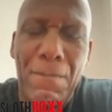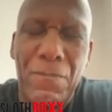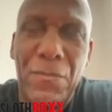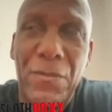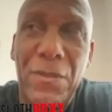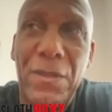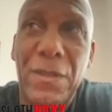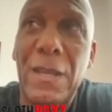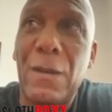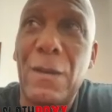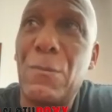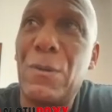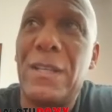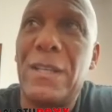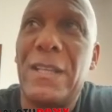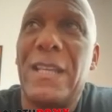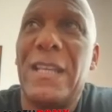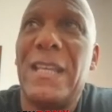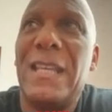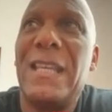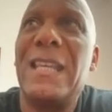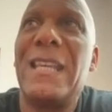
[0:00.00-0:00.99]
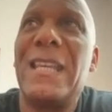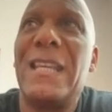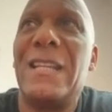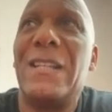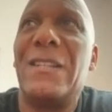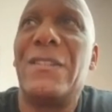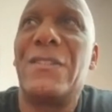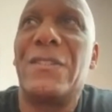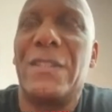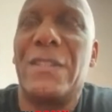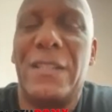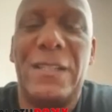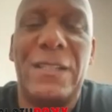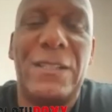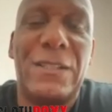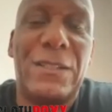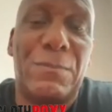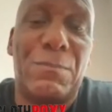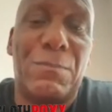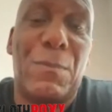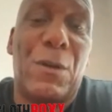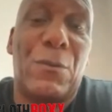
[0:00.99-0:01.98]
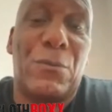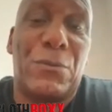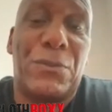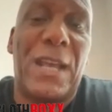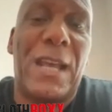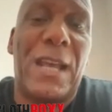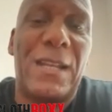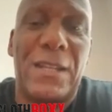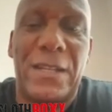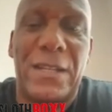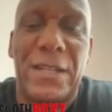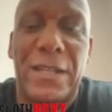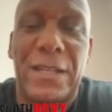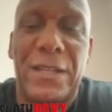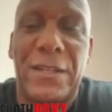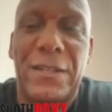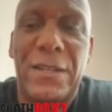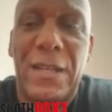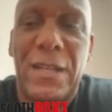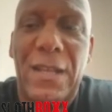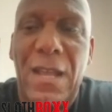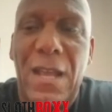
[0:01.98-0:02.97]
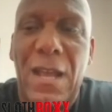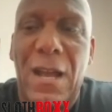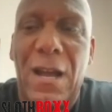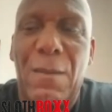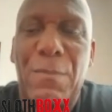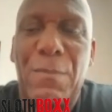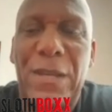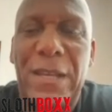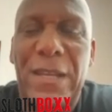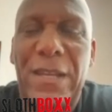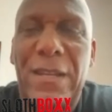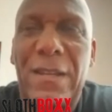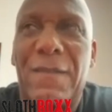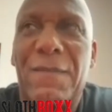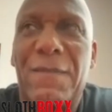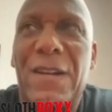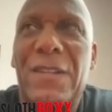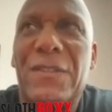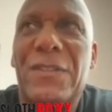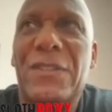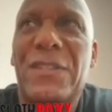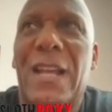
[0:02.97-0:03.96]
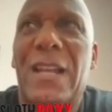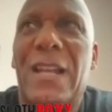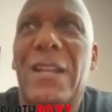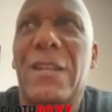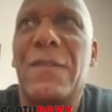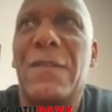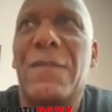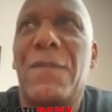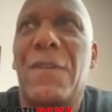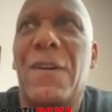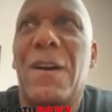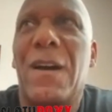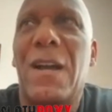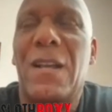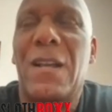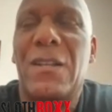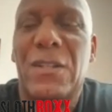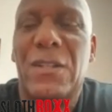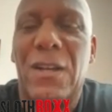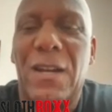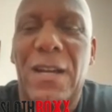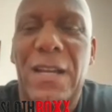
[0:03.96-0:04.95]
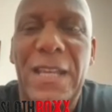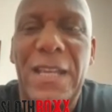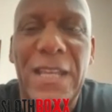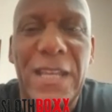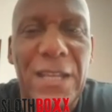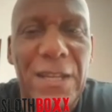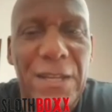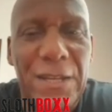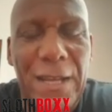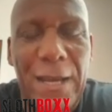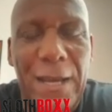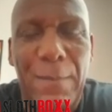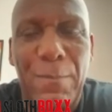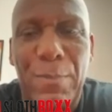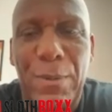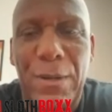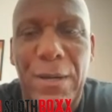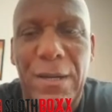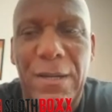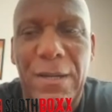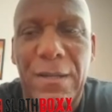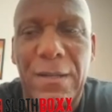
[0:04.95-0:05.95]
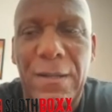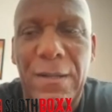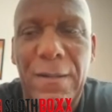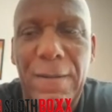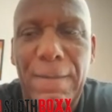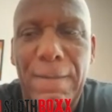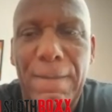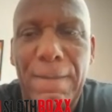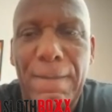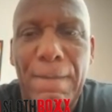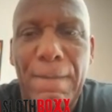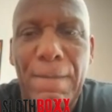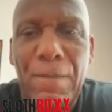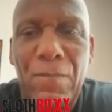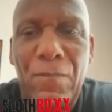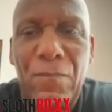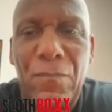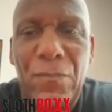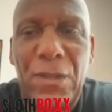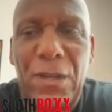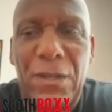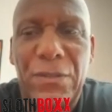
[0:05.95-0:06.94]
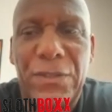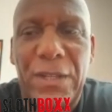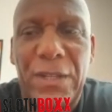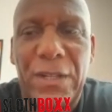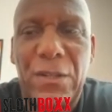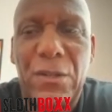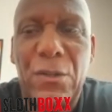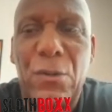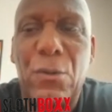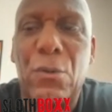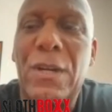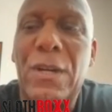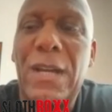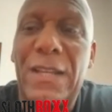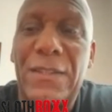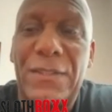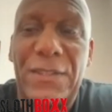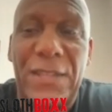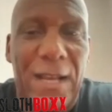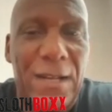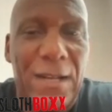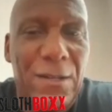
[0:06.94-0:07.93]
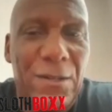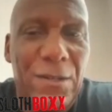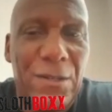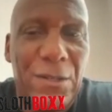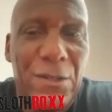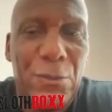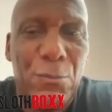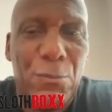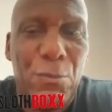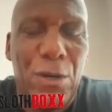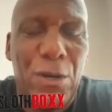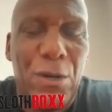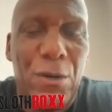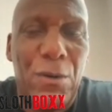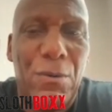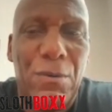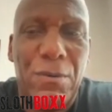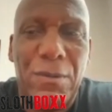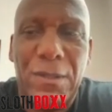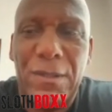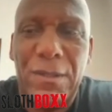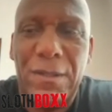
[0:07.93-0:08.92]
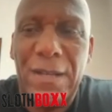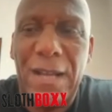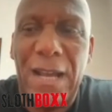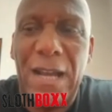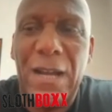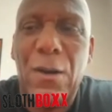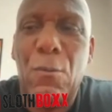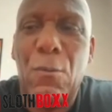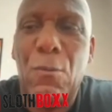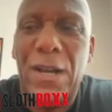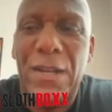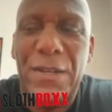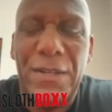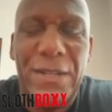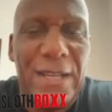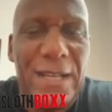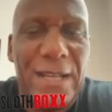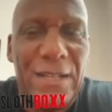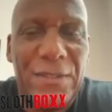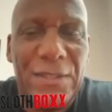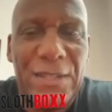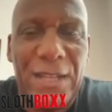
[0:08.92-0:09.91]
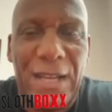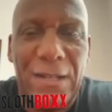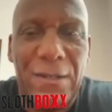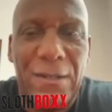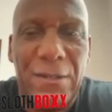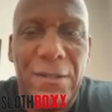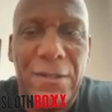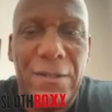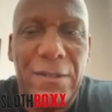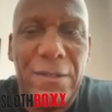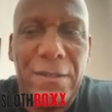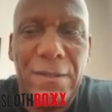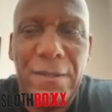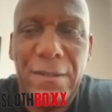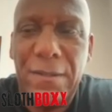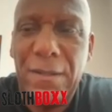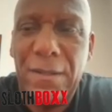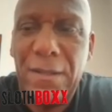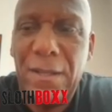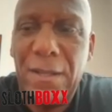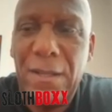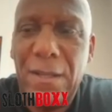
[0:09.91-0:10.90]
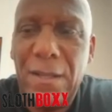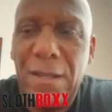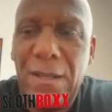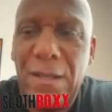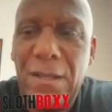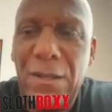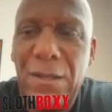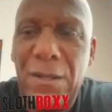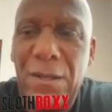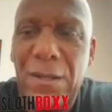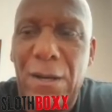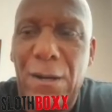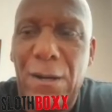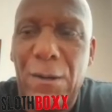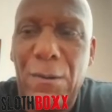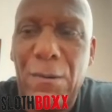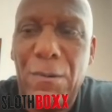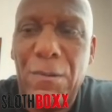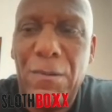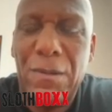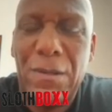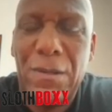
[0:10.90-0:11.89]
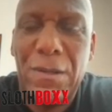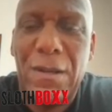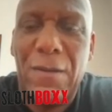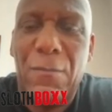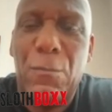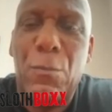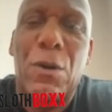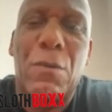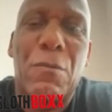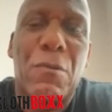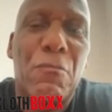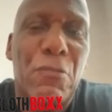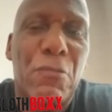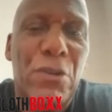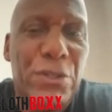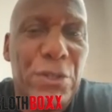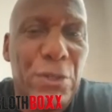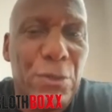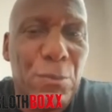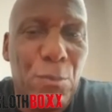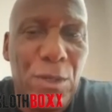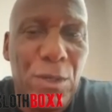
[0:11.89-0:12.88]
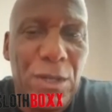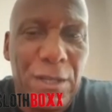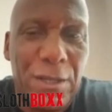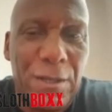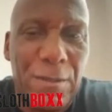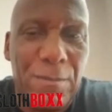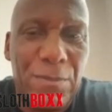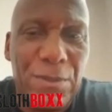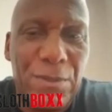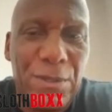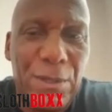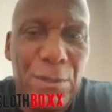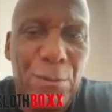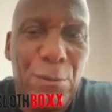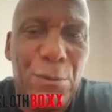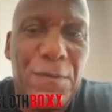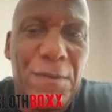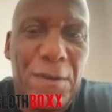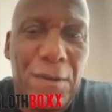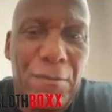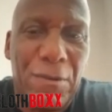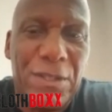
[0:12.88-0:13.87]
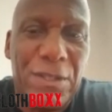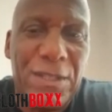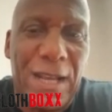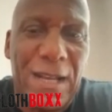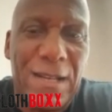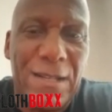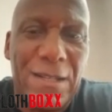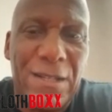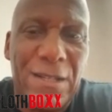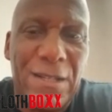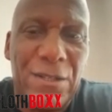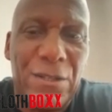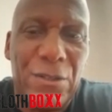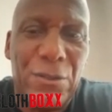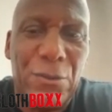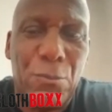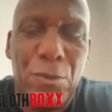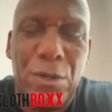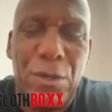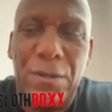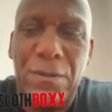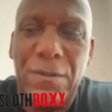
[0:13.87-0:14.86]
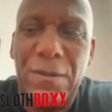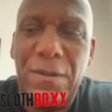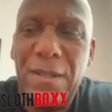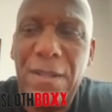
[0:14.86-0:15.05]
Yeah, well, he is. He's most talented. I mean, I've had talented fighters like Ian Napa. Like I said, Cook had talent as well. Akinwande had talent. You know, I've worked with Richard Williams. He was very talented as well.